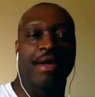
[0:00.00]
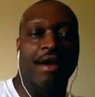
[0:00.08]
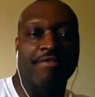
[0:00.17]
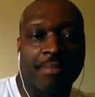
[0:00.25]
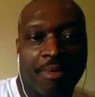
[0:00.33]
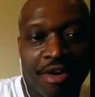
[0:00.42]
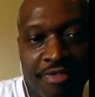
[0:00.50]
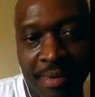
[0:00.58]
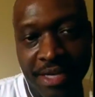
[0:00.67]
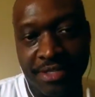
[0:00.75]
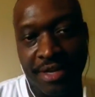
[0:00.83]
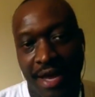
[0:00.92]
And for more
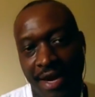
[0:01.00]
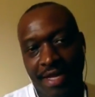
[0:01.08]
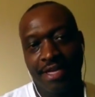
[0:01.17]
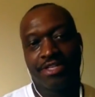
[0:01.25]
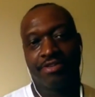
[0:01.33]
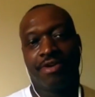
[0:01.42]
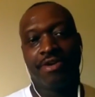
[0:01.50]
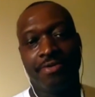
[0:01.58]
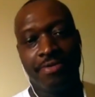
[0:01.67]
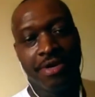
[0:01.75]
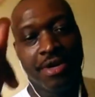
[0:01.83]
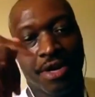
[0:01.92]
information on how to get your
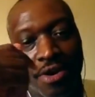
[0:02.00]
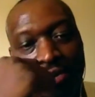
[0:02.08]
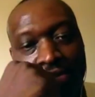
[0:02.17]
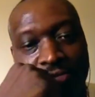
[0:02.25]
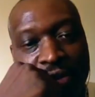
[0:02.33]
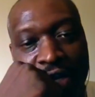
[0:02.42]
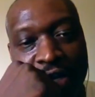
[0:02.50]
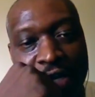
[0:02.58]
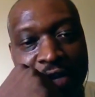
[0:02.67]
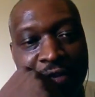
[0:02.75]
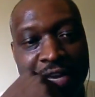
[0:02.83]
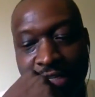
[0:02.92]
own, go to
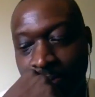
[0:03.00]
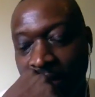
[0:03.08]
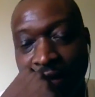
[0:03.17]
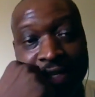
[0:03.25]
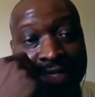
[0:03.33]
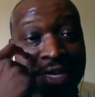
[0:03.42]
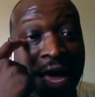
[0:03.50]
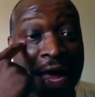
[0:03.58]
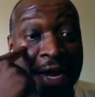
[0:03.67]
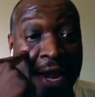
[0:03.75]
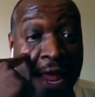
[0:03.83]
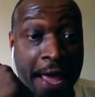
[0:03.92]

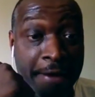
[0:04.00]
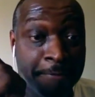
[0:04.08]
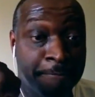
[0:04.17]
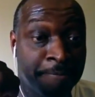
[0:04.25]
3dresumes.net.